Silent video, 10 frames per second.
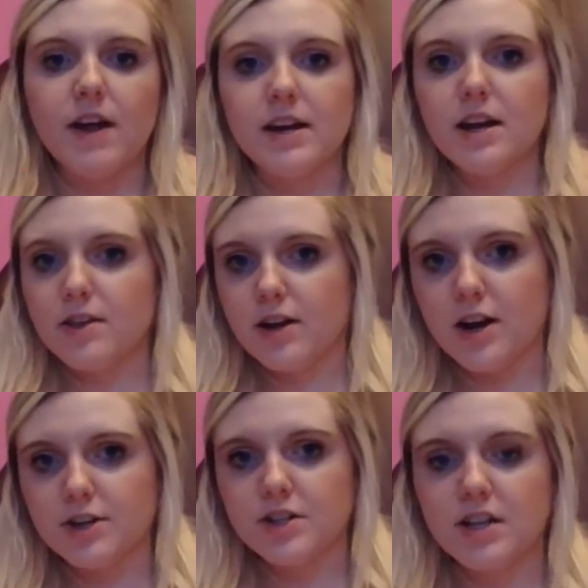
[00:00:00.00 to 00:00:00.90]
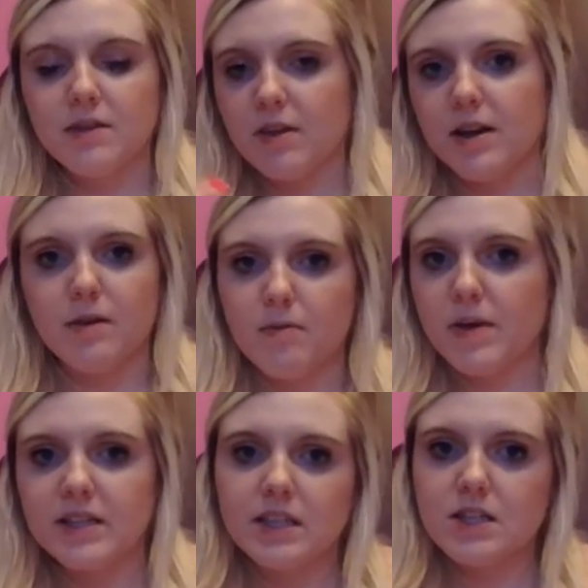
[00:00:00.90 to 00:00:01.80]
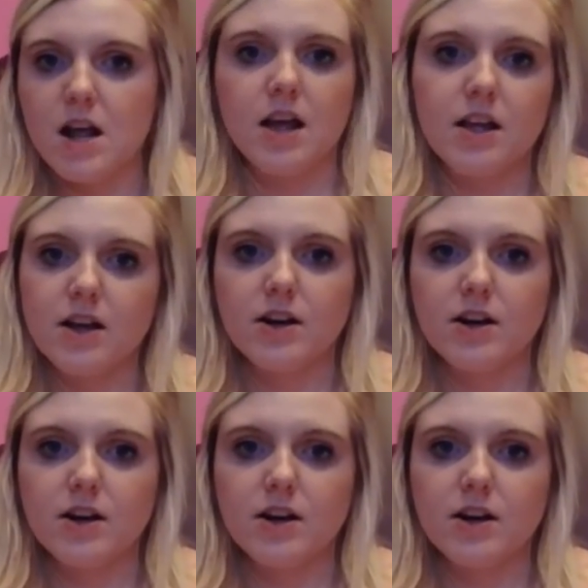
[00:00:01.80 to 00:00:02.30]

find another Christian in a place that's not